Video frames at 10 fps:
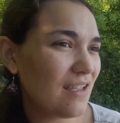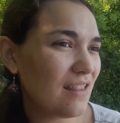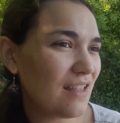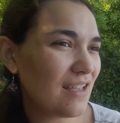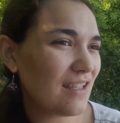
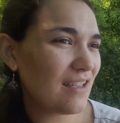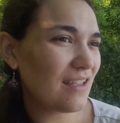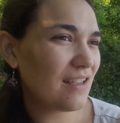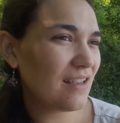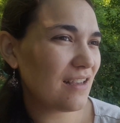that,
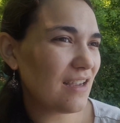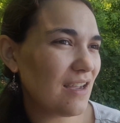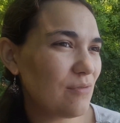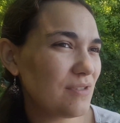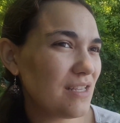
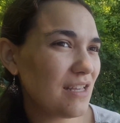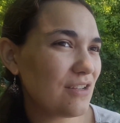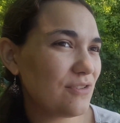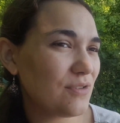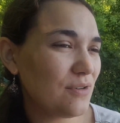I won't say that
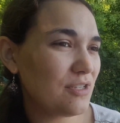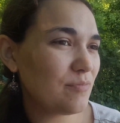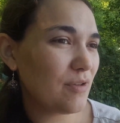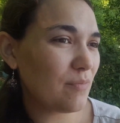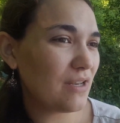concerns
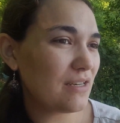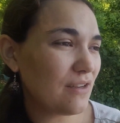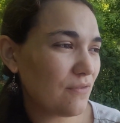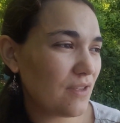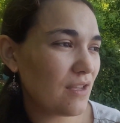me, but it
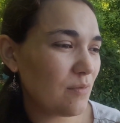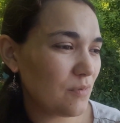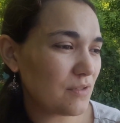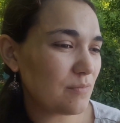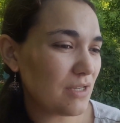definitely
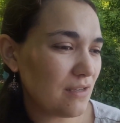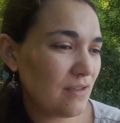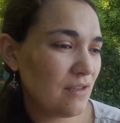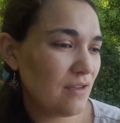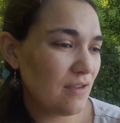humbles me.
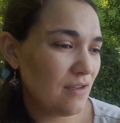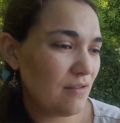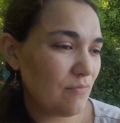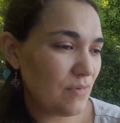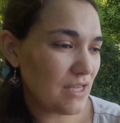
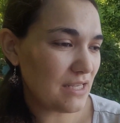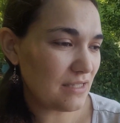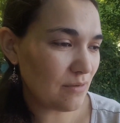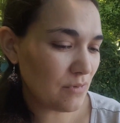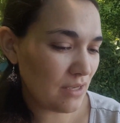Because
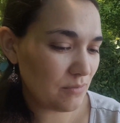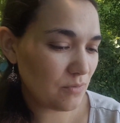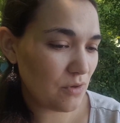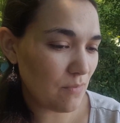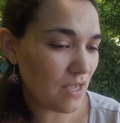sometimes
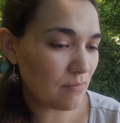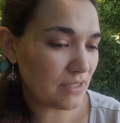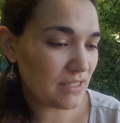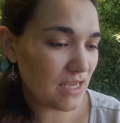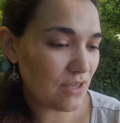when you make a
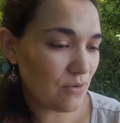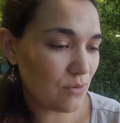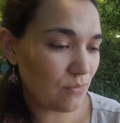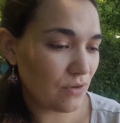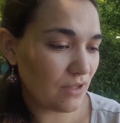mistake, you
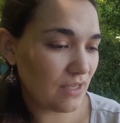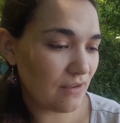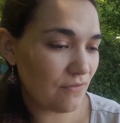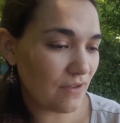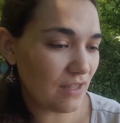can really
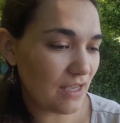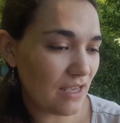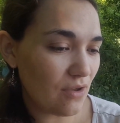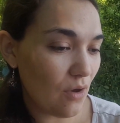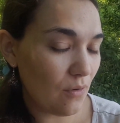feel
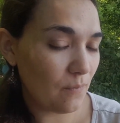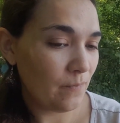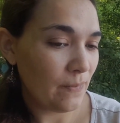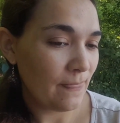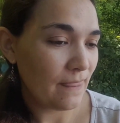like, oh,
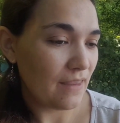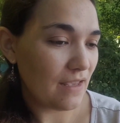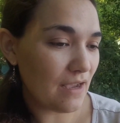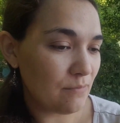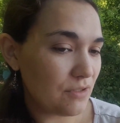
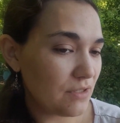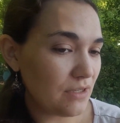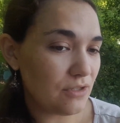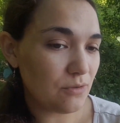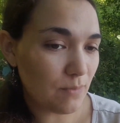I'm just going
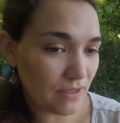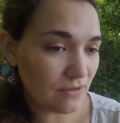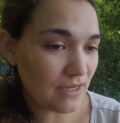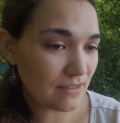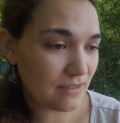to do better
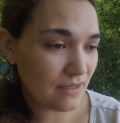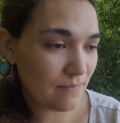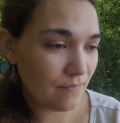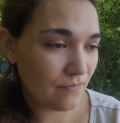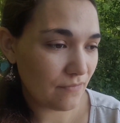next time.